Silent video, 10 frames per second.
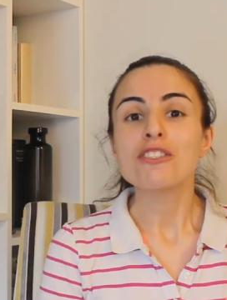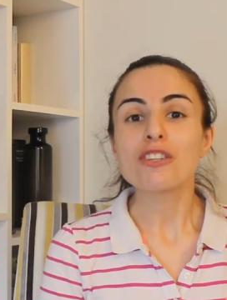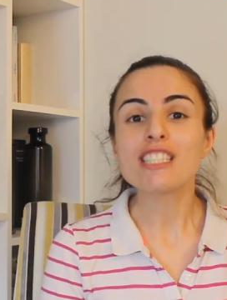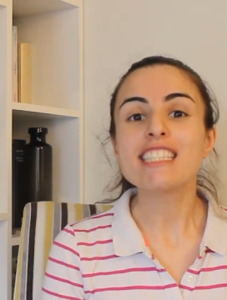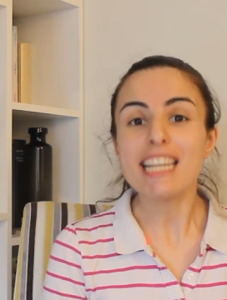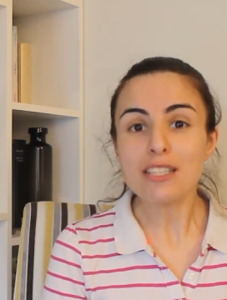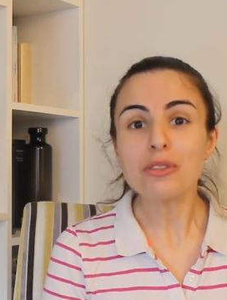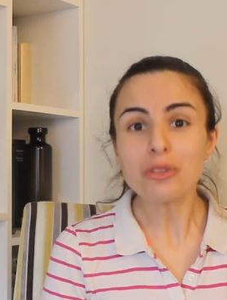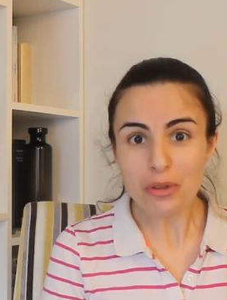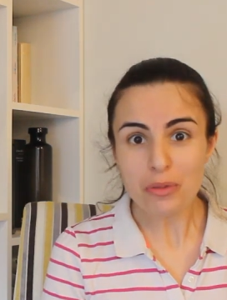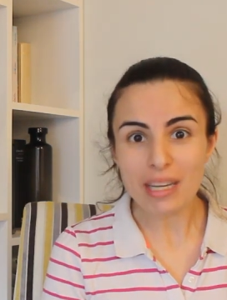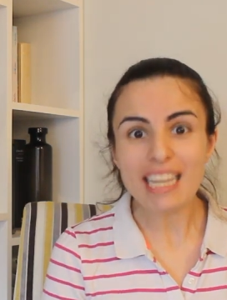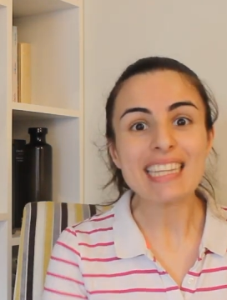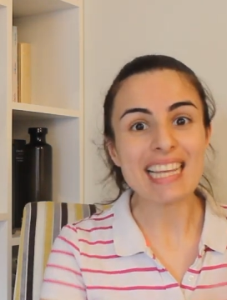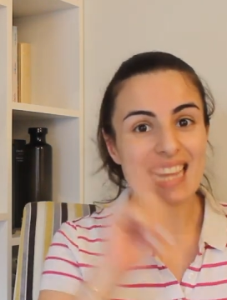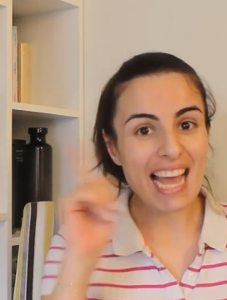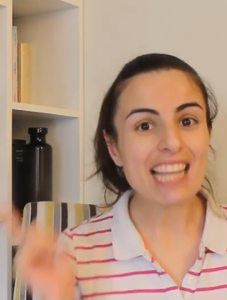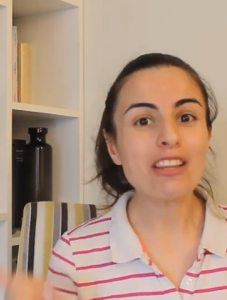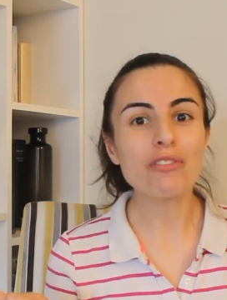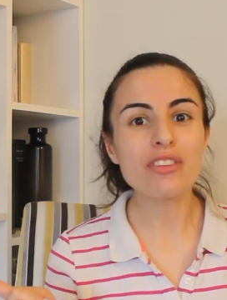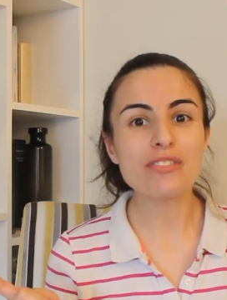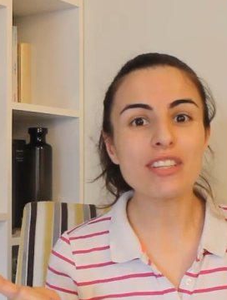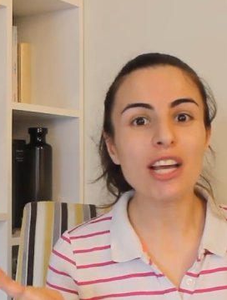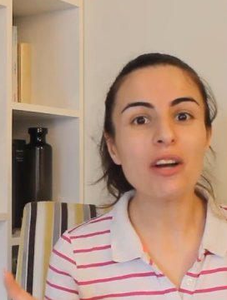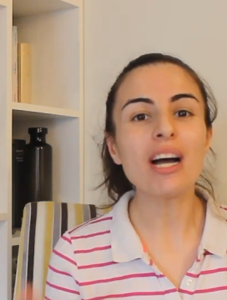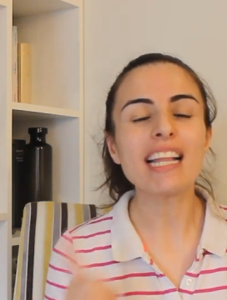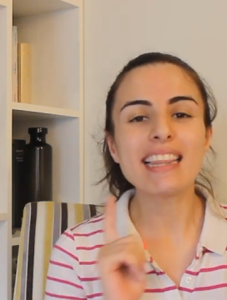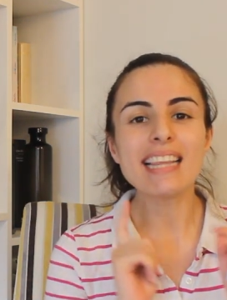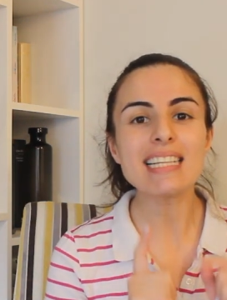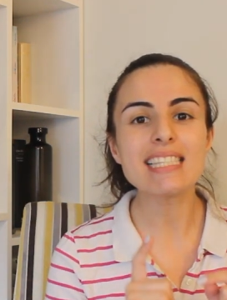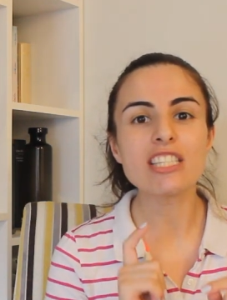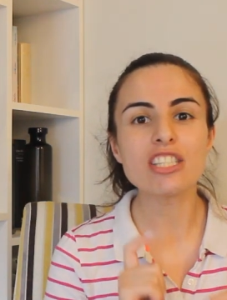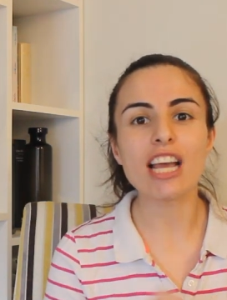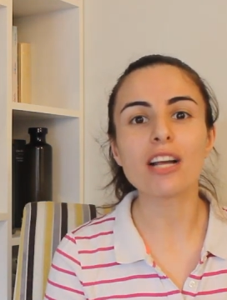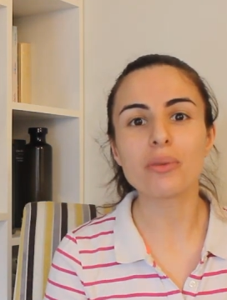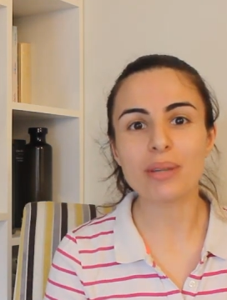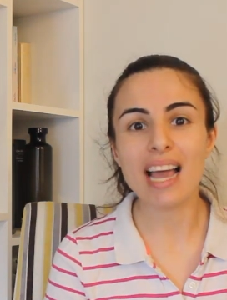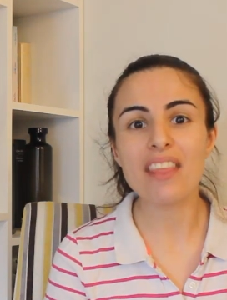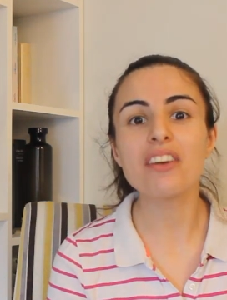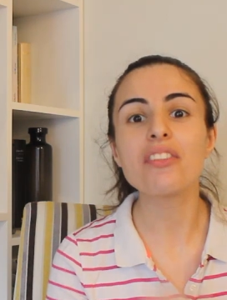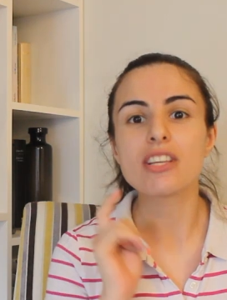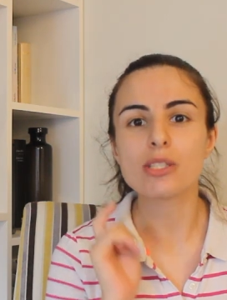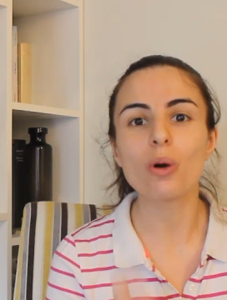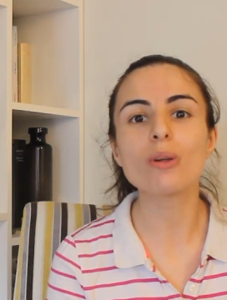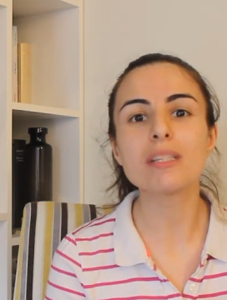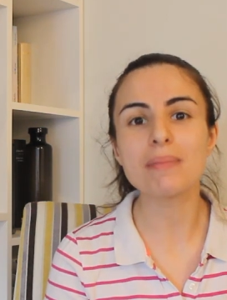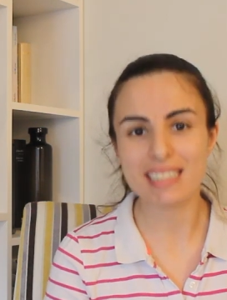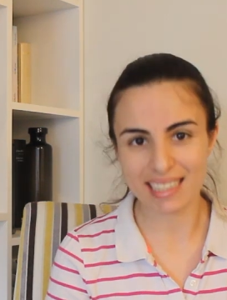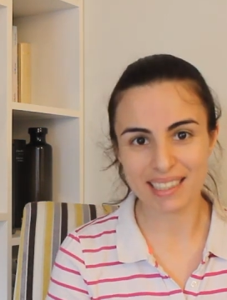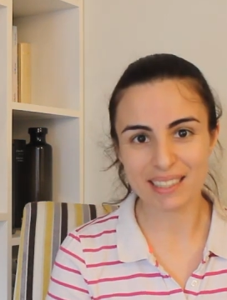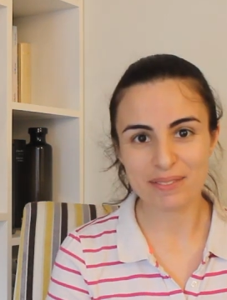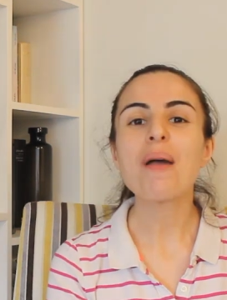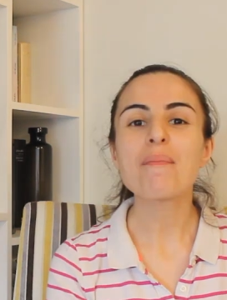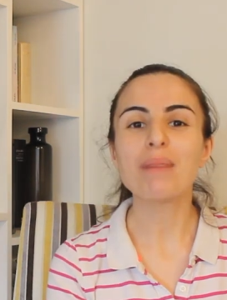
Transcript: So stay tuned with me till the end of this video and let's check together this awesome trick.